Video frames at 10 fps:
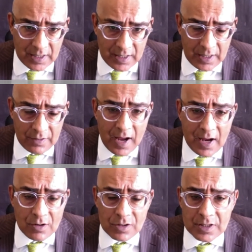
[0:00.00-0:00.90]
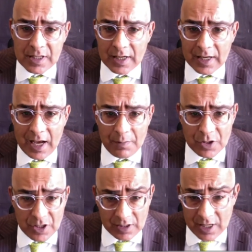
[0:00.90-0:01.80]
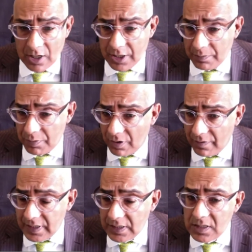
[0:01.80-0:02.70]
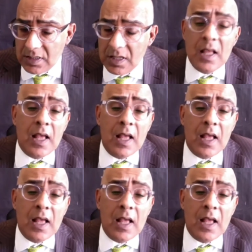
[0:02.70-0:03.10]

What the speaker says: around Cabo Delgado province.